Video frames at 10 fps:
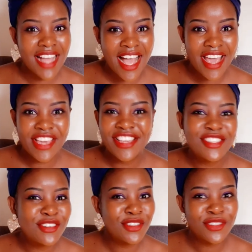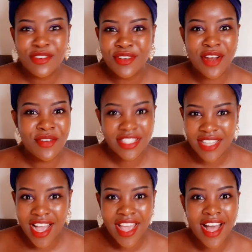guy is not gonna
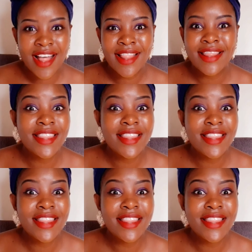retire